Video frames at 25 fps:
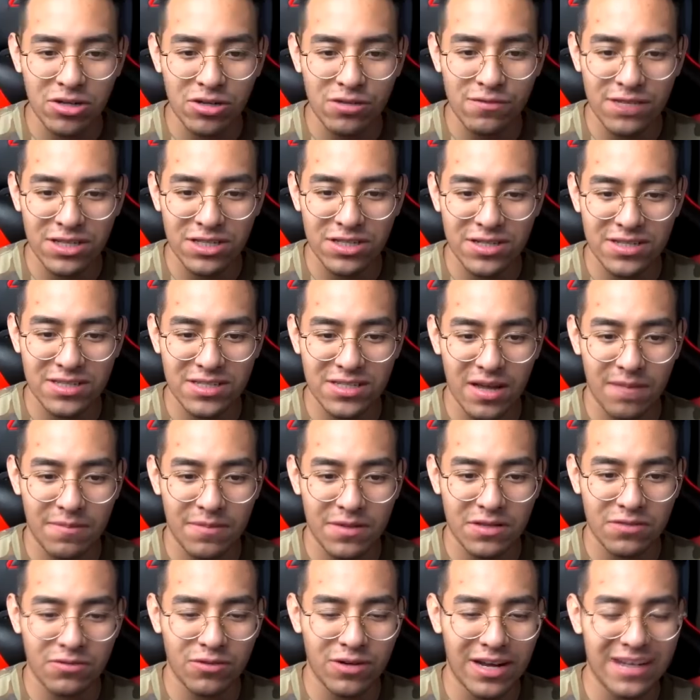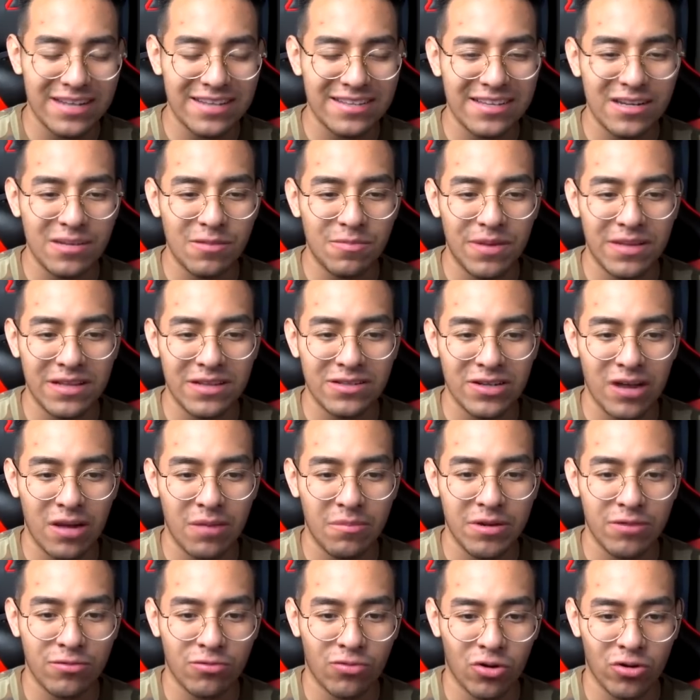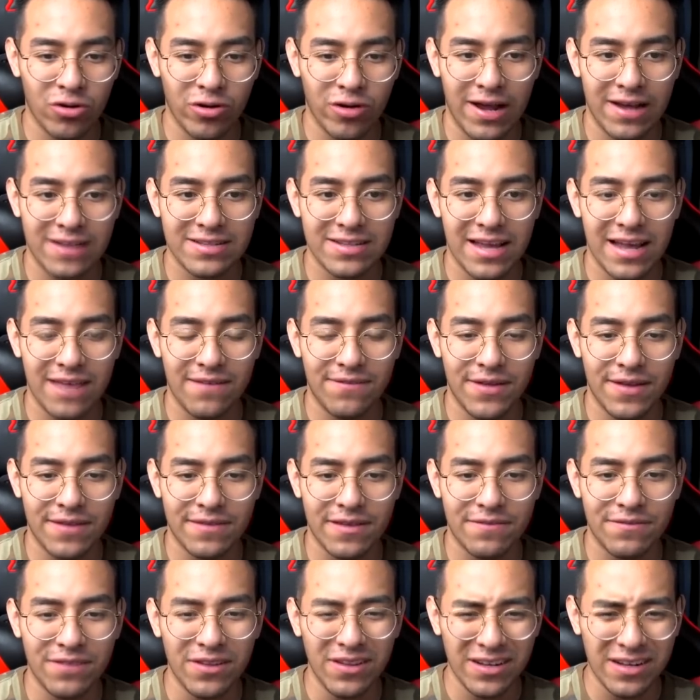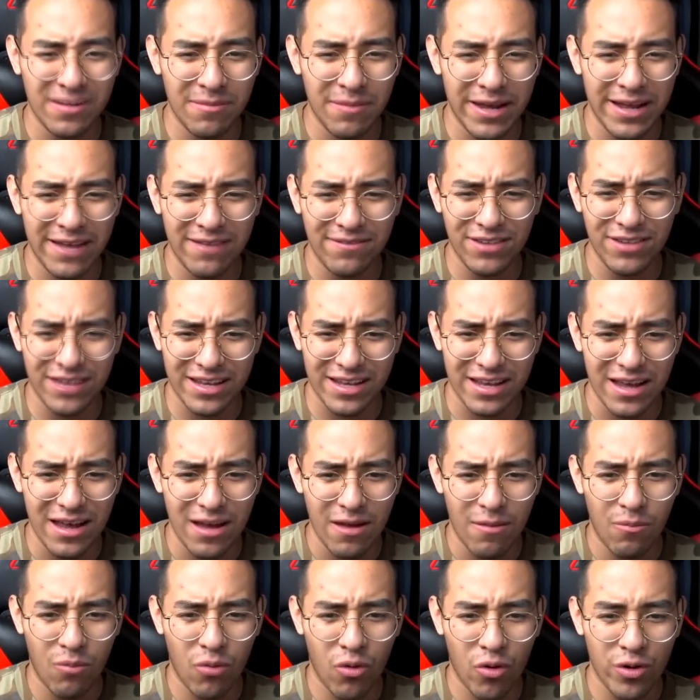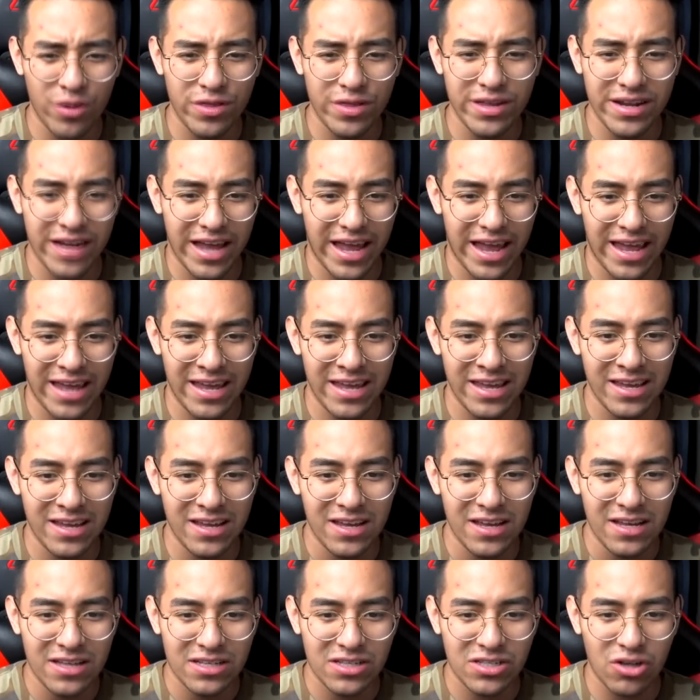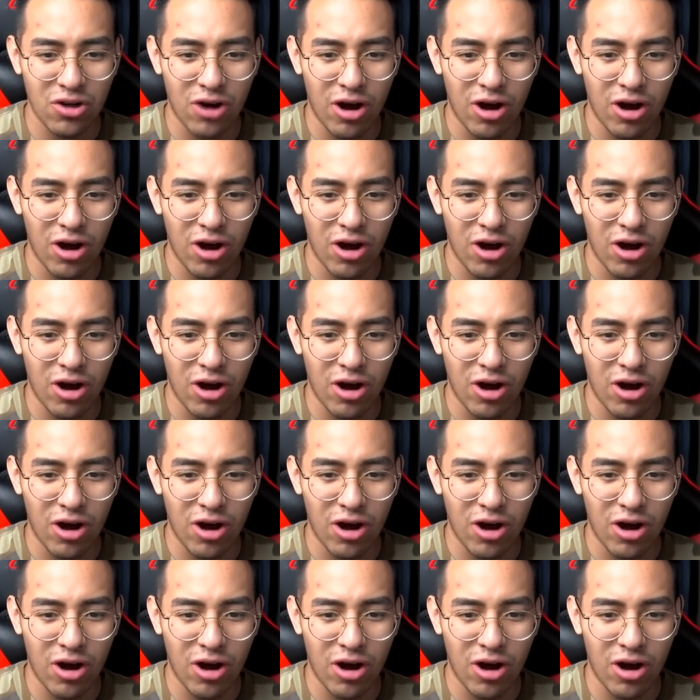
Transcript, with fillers: I should accept this one. I guess it depends on how many royal eggs I have left. I feel like I might have like more than eight. So I'll